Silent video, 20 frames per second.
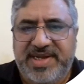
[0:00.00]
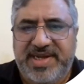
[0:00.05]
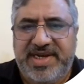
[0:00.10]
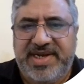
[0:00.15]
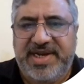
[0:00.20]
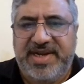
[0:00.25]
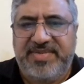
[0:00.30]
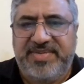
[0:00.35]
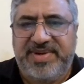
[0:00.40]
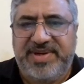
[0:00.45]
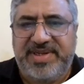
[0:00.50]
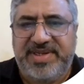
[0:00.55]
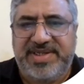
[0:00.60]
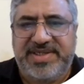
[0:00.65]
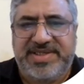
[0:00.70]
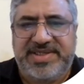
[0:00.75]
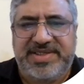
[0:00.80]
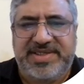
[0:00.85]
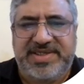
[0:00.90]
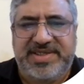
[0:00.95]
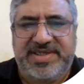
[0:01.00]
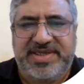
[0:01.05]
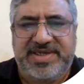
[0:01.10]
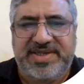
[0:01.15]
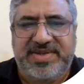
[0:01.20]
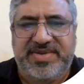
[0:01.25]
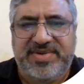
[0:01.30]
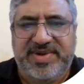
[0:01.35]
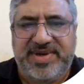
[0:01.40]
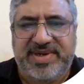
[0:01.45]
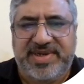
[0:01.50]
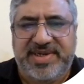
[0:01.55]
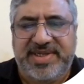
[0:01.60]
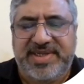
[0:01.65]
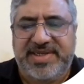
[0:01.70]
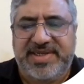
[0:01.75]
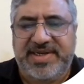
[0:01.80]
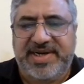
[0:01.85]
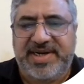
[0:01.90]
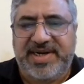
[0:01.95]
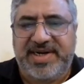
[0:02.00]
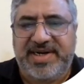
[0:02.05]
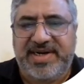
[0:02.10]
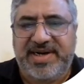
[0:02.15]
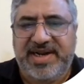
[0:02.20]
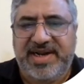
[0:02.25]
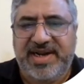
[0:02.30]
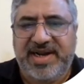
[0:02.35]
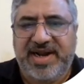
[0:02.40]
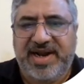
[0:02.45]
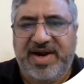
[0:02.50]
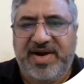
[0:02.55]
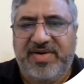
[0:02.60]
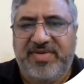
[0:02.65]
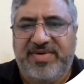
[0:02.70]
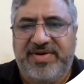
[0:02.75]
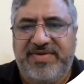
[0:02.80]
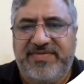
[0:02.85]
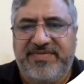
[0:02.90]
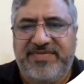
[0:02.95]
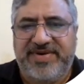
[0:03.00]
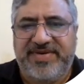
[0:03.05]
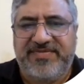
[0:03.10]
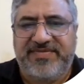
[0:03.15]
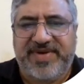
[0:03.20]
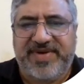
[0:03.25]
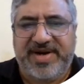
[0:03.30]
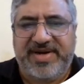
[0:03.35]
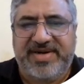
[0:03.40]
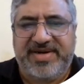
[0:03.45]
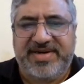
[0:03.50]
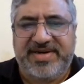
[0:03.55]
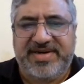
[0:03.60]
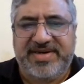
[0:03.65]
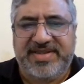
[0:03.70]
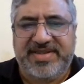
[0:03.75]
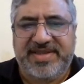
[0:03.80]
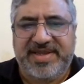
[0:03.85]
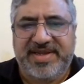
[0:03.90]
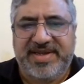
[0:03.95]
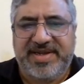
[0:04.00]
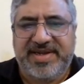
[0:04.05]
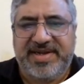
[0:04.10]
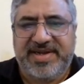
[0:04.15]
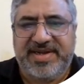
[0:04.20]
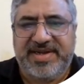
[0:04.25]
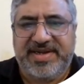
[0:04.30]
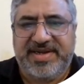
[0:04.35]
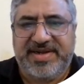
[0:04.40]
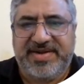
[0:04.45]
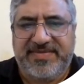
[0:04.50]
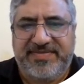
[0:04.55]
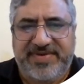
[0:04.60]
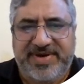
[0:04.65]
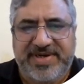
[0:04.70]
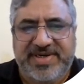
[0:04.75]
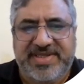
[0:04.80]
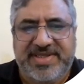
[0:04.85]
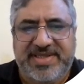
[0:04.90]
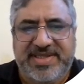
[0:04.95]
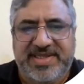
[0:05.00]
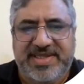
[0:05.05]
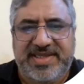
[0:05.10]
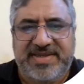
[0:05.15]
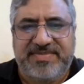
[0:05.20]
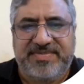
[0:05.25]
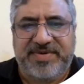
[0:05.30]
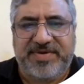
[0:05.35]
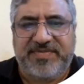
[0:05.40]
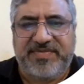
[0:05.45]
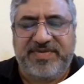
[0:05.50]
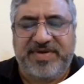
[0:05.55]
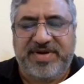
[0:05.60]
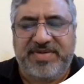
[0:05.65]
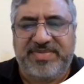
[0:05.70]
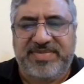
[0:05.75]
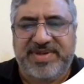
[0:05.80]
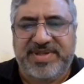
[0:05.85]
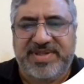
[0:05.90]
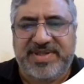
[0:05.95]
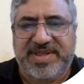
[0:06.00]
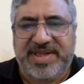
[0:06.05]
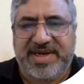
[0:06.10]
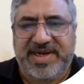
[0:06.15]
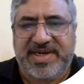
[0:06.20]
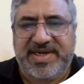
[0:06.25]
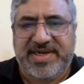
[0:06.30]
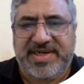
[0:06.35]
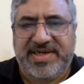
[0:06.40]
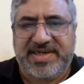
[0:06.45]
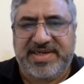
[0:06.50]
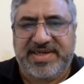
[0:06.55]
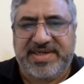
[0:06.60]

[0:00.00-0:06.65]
enabling engineers to understand how different factors affects the performance and